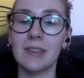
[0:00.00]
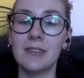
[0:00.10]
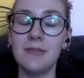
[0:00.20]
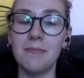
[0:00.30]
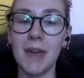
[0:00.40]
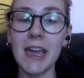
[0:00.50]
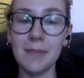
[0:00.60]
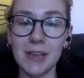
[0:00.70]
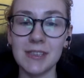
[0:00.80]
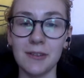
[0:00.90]
to make
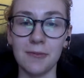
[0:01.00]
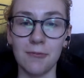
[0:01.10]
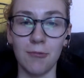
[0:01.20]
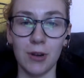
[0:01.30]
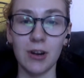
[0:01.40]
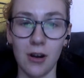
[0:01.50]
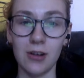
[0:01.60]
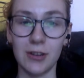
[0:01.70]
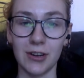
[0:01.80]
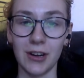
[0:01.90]
myself work
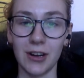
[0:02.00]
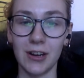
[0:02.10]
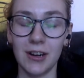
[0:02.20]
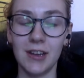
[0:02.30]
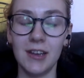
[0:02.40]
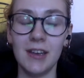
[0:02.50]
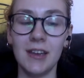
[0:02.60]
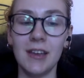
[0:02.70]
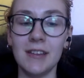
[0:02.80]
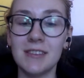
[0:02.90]
harder,
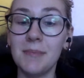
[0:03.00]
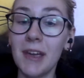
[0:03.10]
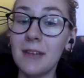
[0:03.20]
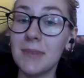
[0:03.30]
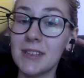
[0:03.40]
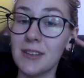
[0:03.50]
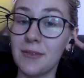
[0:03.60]
into making myself a